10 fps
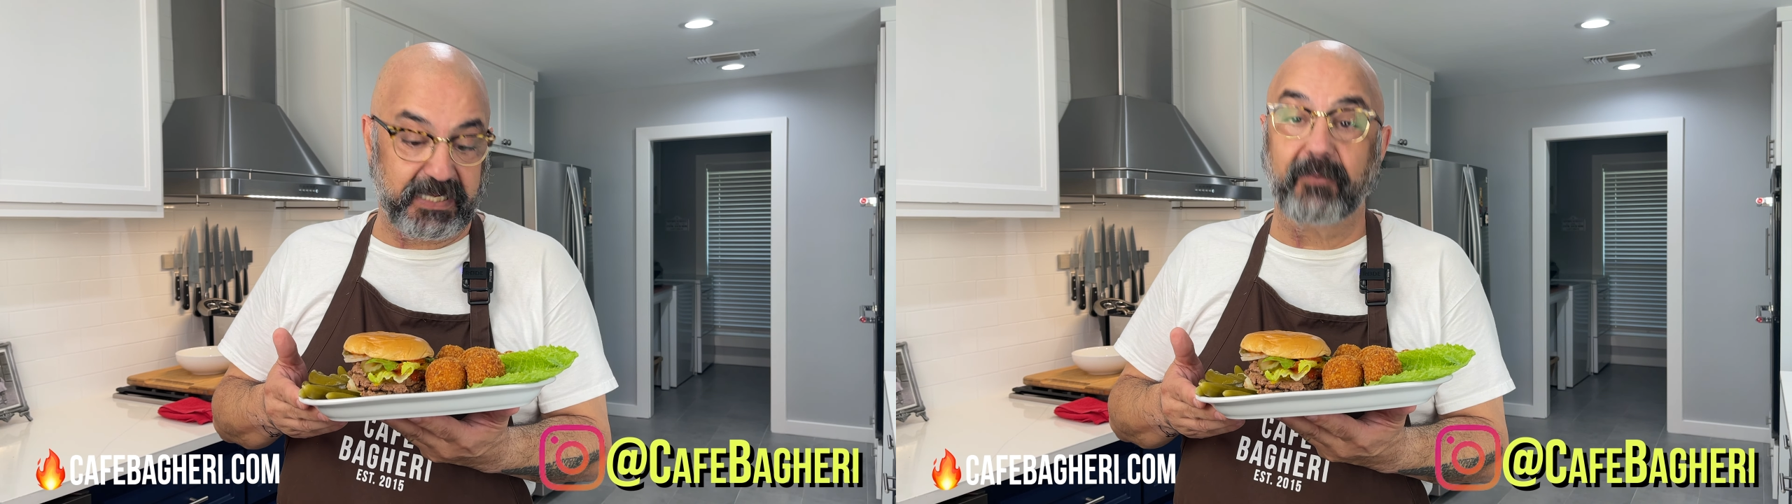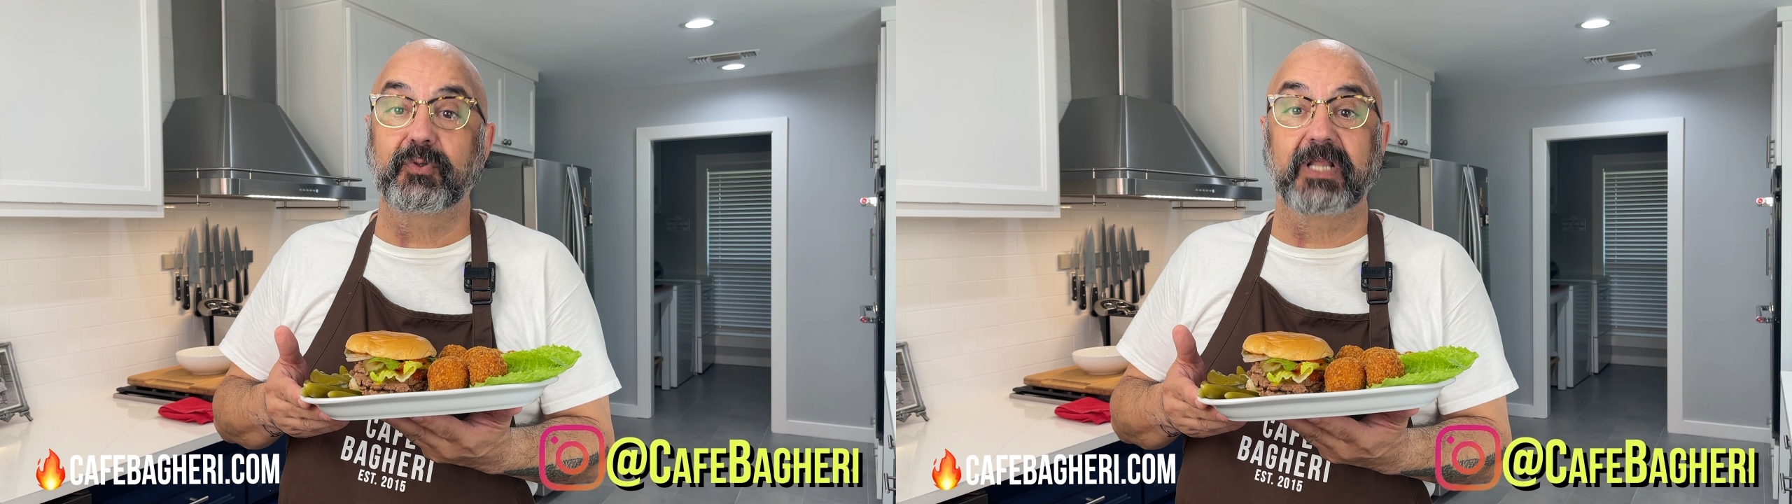
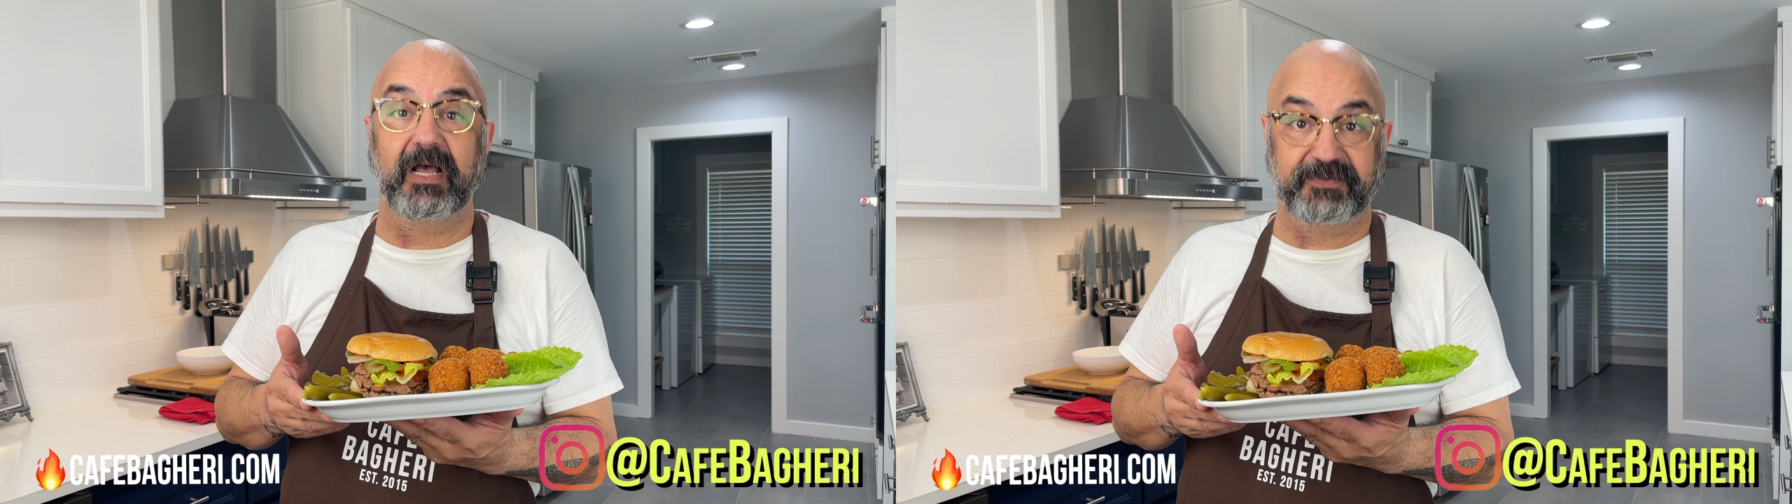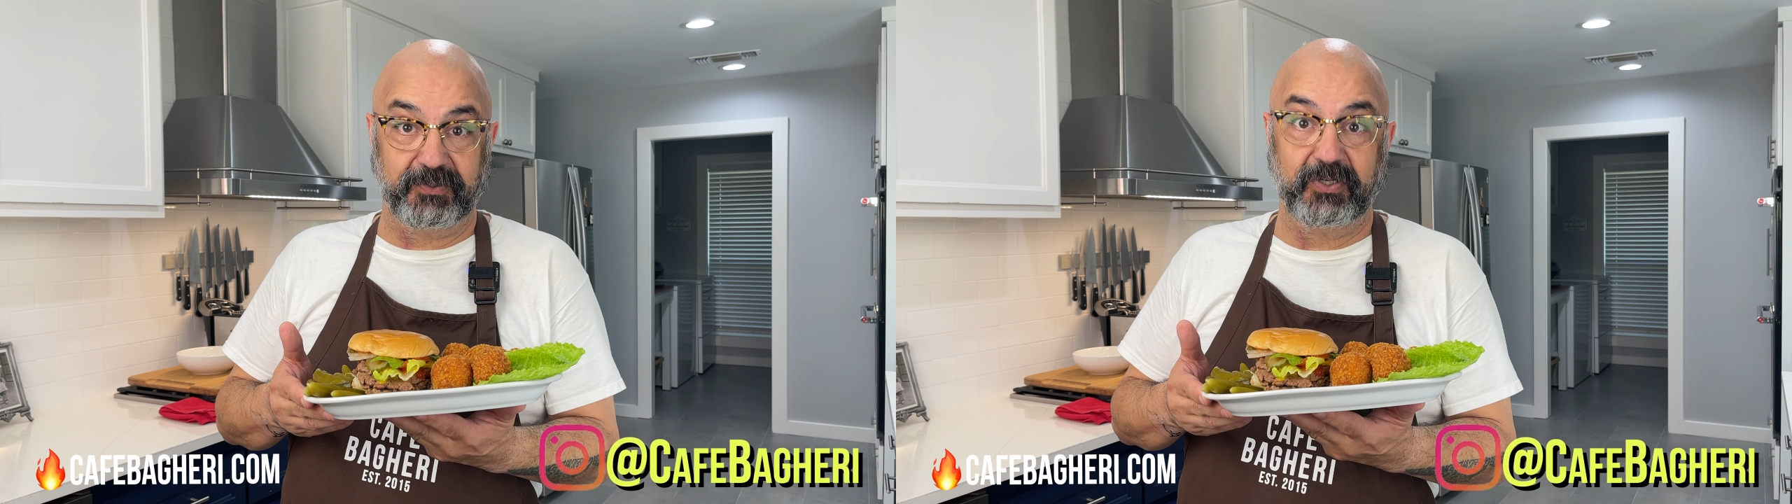I would
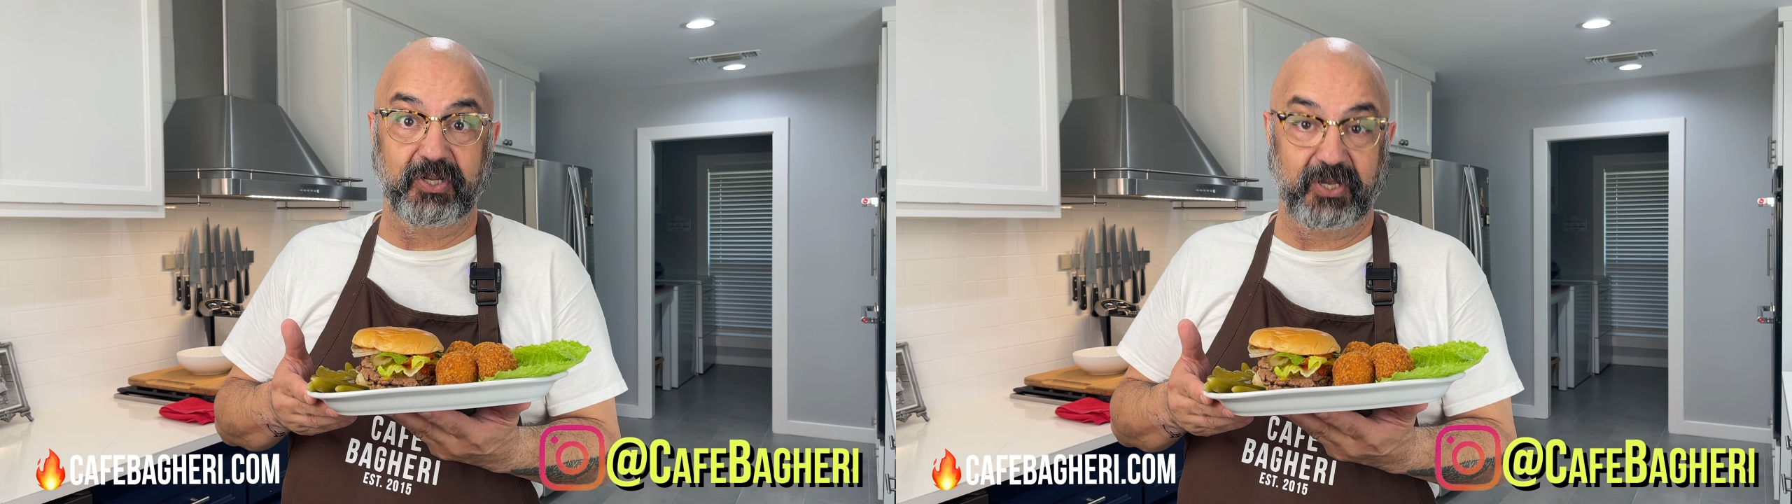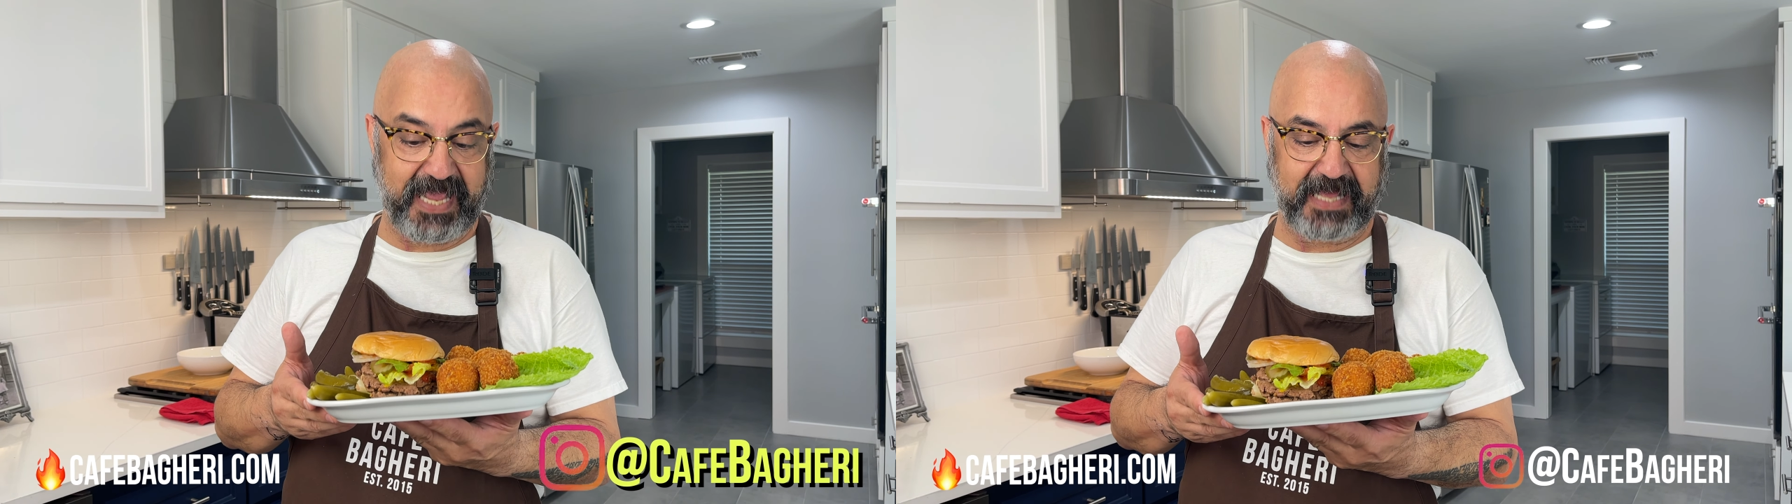love to
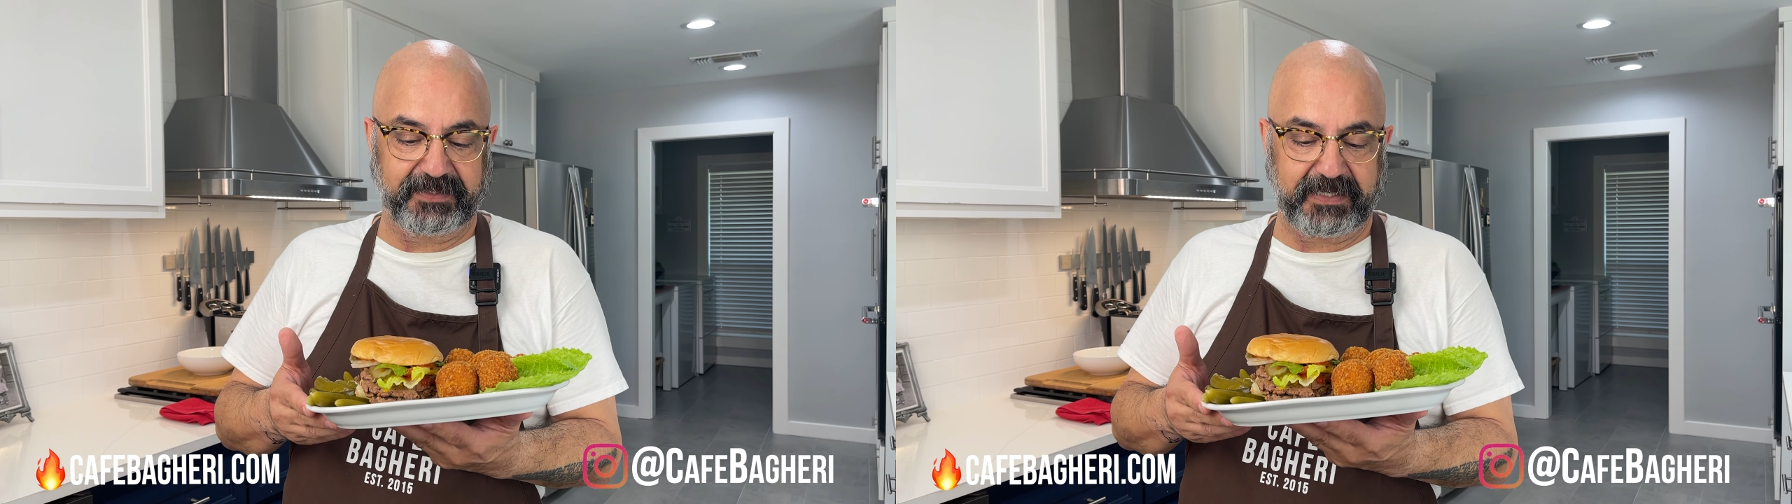look at